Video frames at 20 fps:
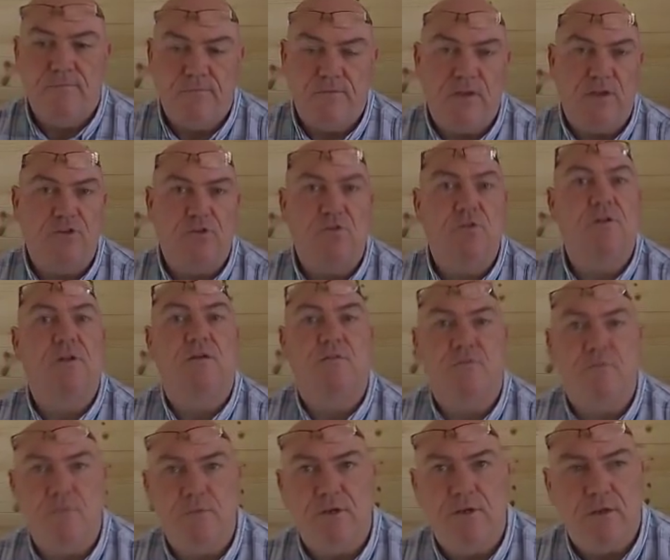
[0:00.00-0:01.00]
that's good enough
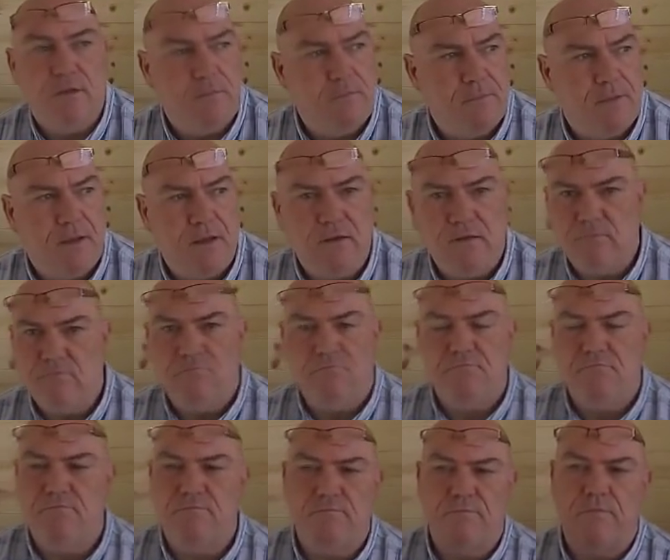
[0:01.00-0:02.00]
for me. But
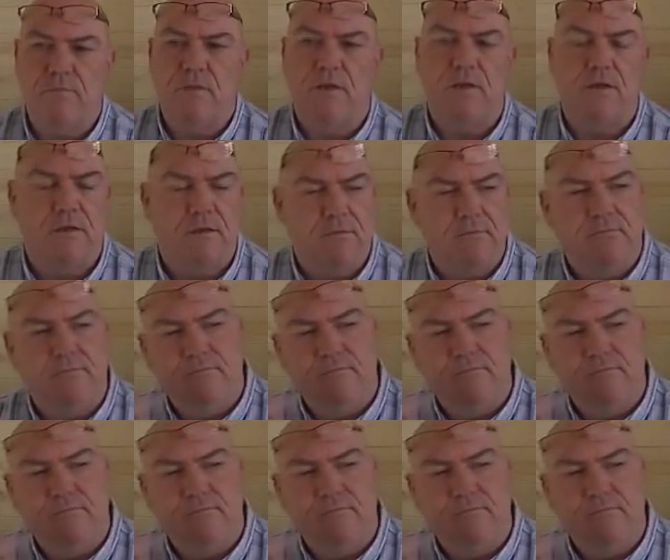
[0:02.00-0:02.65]
I